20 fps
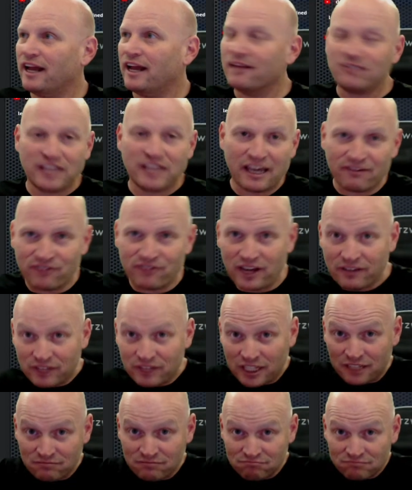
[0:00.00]
All right, I have Cat
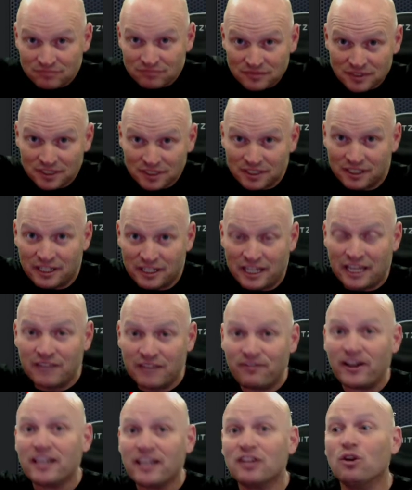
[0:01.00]
5e.
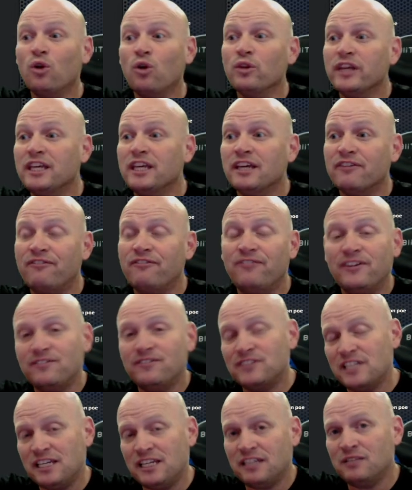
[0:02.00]
If I can only get
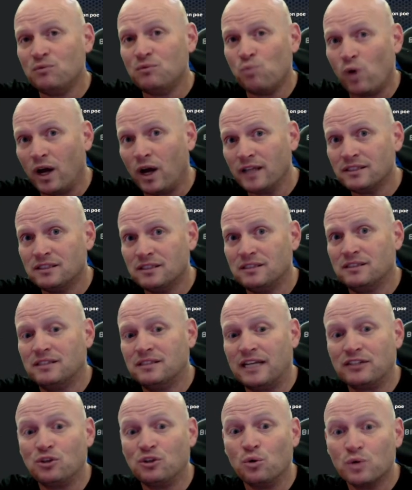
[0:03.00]
15
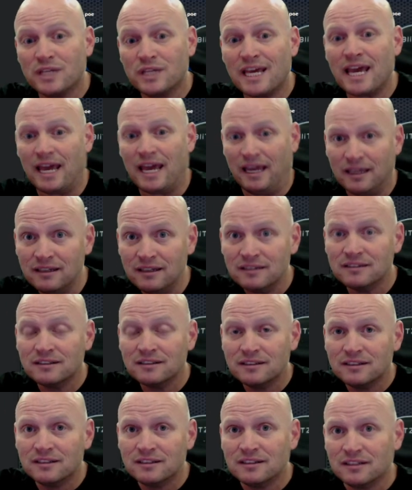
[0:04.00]
watts, that's okay
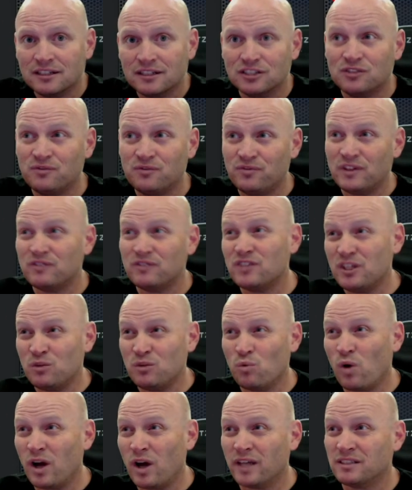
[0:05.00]
because
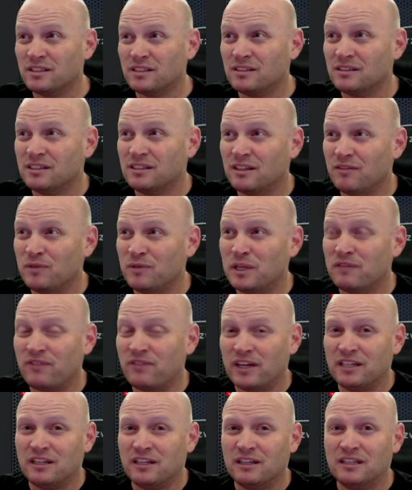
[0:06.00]
15 watts i mean
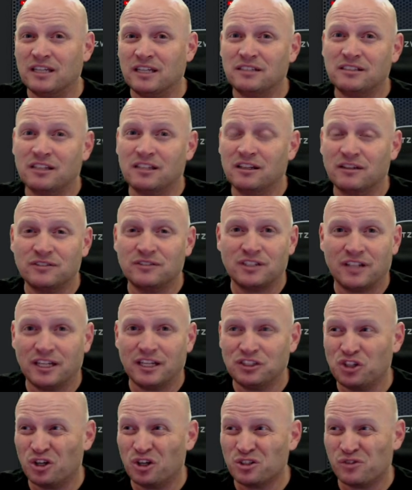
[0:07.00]
if i if that's enough to
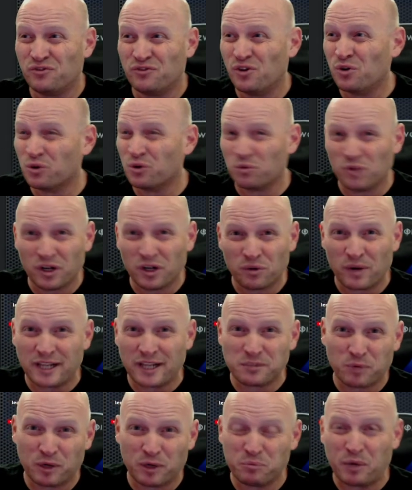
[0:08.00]
like charge a phone or run a
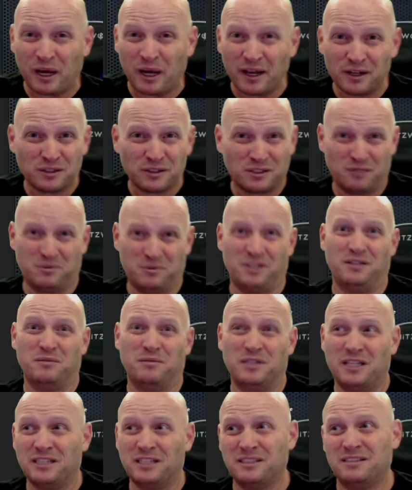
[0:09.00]
raspberry pi or something
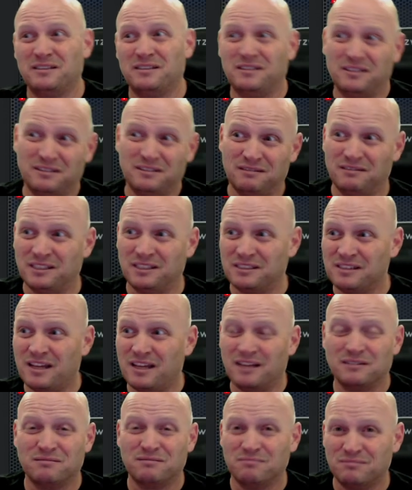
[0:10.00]
I mean, that's
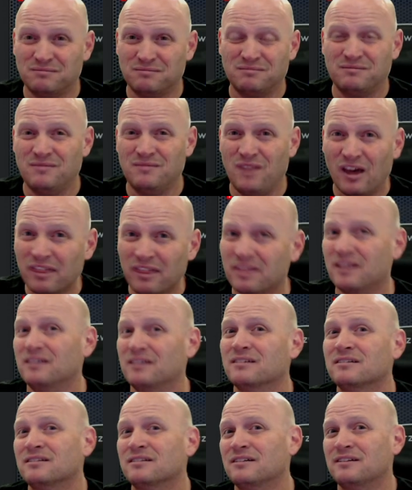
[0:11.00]
it's not
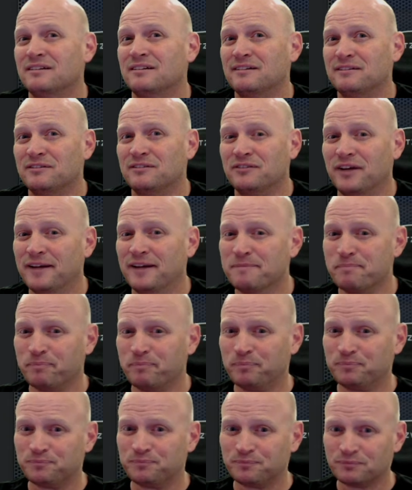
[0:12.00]
nothing right